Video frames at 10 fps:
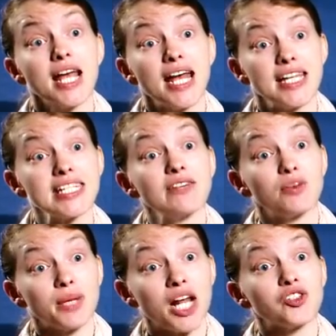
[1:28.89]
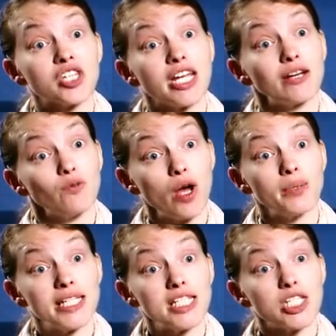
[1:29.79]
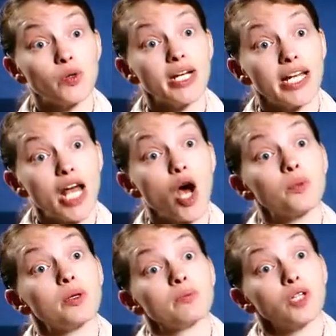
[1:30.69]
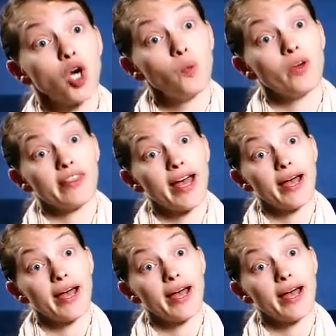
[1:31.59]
and to give them an understanding of why we need to do it and to help them cope with that.